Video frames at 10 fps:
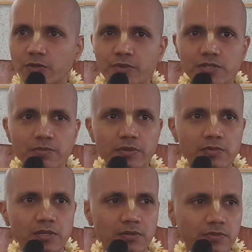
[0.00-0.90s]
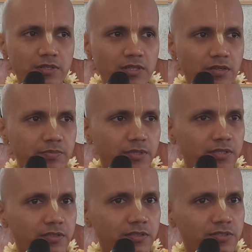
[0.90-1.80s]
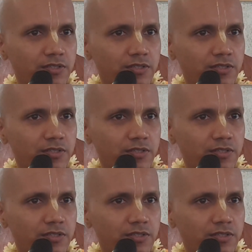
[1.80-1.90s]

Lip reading: you may see people coming with half pant and